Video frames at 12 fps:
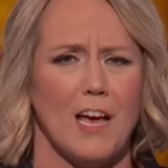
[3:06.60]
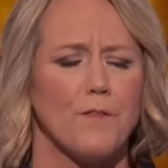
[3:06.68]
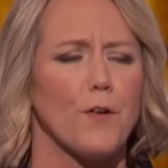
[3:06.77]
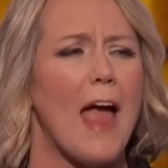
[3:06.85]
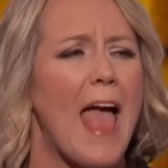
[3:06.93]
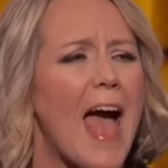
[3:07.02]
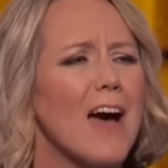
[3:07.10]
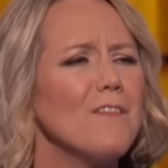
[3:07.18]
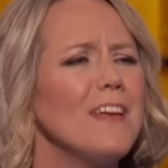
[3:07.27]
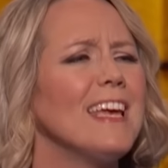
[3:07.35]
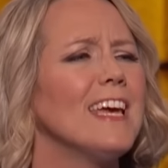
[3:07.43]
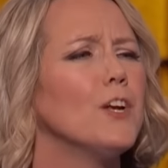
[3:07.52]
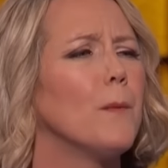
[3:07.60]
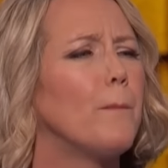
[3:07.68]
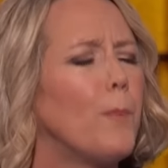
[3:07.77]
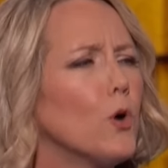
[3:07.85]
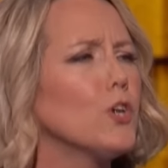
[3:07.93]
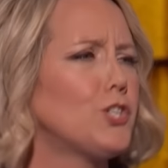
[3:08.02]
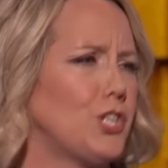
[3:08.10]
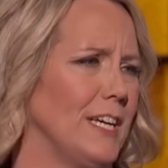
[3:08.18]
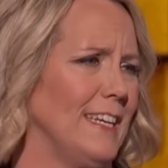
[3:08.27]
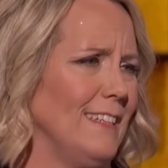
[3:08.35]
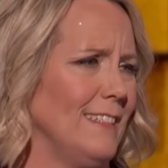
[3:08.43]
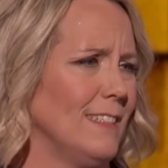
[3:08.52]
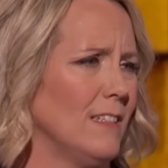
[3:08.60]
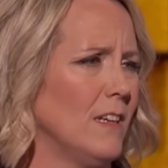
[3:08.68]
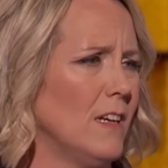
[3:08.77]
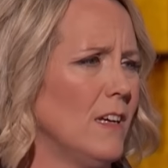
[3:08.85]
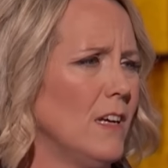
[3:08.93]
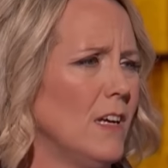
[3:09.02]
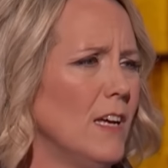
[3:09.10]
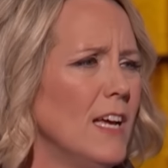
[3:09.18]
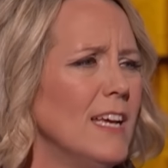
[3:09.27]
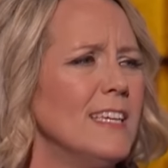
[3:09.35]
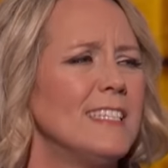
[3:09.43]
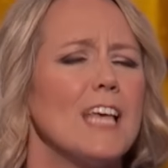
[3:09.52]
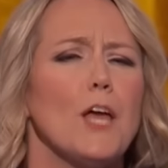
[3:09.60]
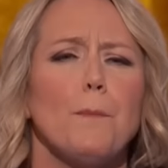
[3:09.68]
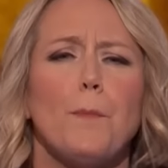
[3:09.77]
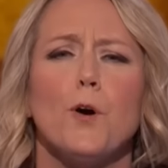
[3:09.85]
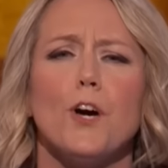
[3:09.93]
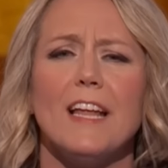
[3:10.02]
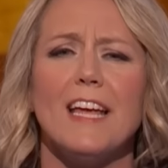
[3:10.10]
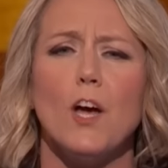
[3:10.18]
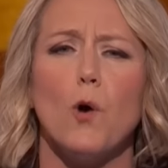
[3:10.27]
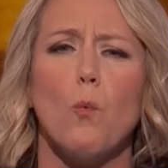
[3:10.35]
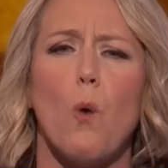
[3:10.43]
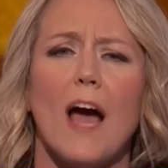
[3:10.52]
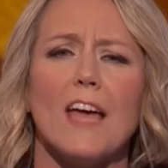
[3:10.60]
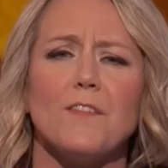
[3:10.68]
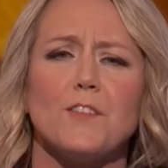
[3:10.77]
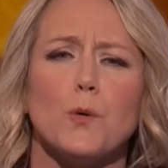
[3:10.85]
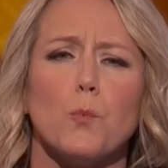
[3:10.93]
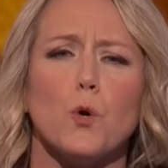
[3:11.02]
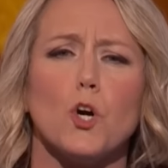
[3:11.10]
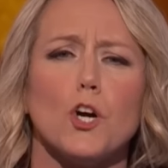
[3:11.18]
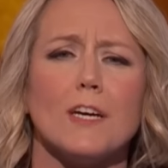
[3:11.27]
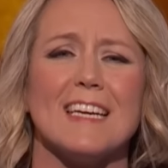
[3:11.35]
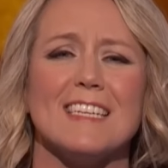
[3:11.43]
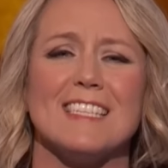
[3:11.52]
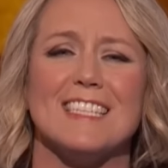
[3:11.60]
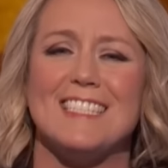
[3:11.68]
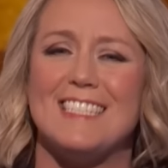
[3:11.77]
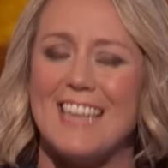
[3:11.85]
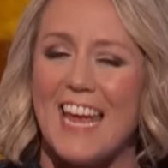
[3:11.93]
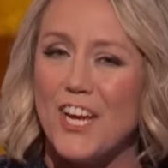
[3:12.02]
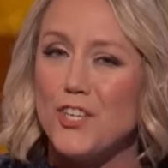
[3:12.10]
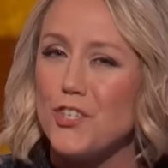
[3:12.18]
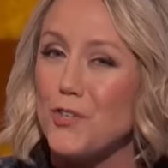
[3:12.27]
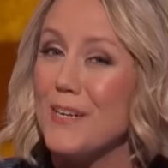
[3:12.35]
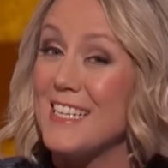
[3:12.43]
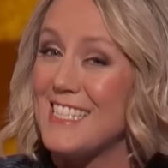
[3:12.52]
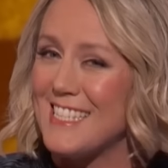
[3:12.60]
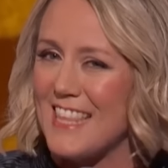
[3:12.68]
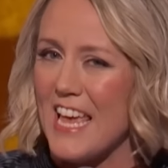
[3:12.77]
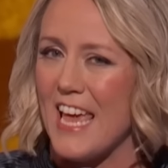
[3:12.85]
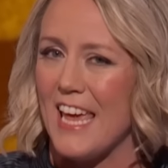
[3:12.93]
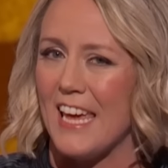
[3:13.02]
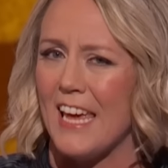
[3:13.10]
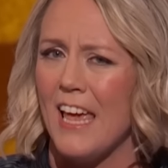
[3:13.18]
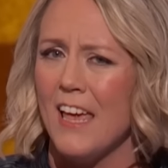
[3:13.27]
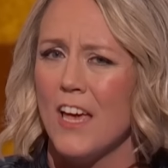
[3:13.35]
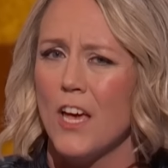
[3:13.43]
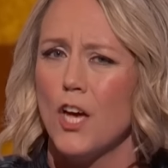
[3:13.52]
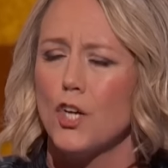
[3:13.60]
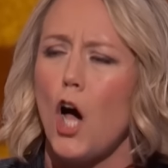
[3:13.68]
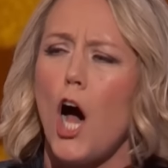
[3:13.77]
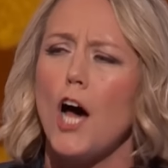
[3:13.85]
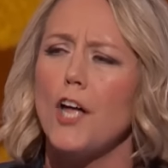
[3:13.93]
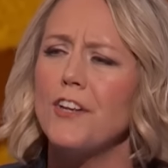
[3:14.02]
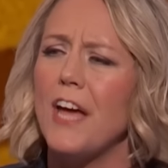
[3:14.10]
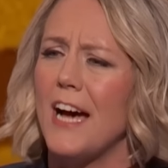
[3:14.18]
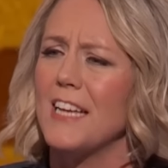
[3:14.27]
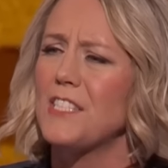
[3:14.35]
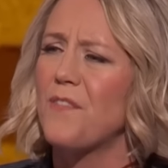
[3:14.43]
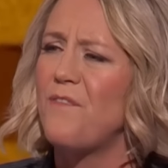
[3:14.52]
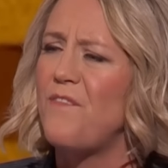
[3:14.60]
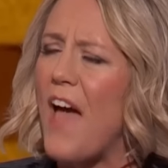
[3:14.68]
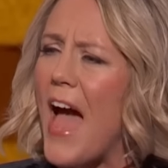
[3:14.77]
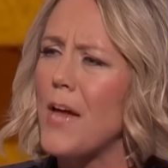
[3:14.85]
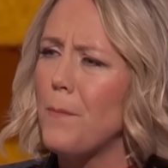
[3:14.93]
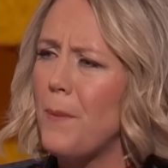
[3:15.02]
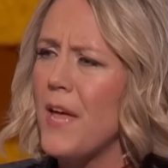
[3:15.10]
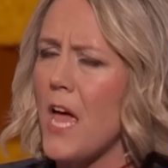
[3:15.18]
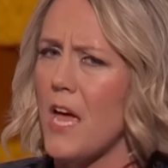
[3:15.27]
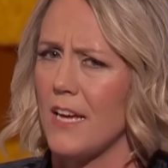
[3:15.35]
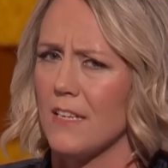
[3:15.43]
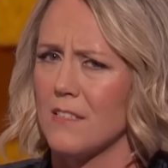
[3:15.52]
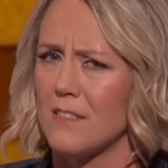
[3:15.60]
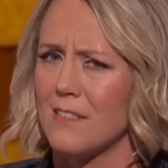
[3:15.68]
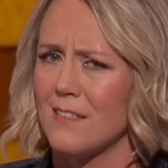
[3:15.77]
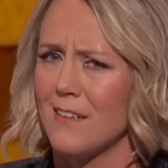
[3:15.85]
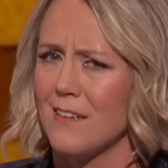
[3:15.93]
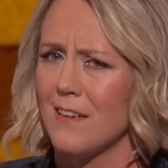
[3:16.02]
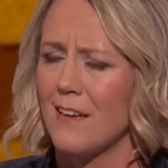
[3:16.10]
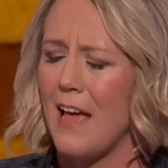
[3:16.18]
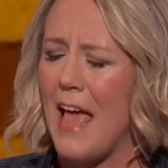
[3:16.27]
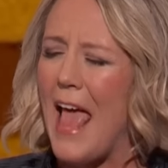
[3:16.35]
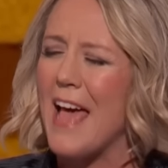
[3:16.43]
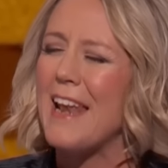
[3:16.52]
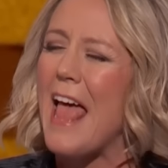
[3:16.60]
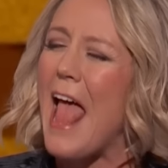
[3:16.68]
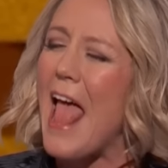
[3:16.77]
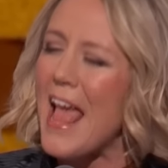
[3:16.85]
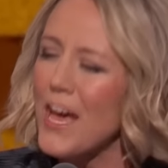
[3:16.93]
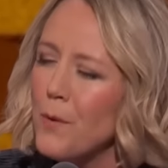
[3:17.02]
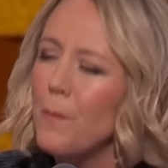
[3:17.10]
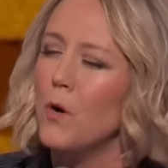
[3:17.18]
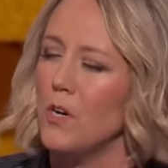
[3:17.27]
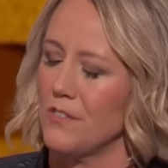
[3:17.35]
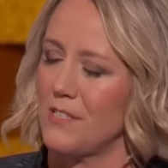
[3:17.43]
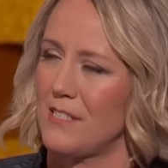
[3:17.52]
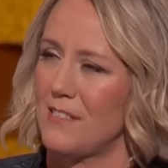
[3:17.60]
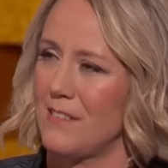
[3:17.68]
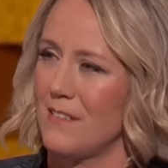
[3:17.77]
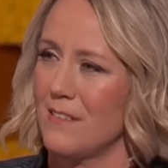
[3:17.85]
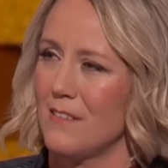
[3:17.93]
for having an abortion, said putting a wife to work is a dangerous thing, called us fat pigs and animals.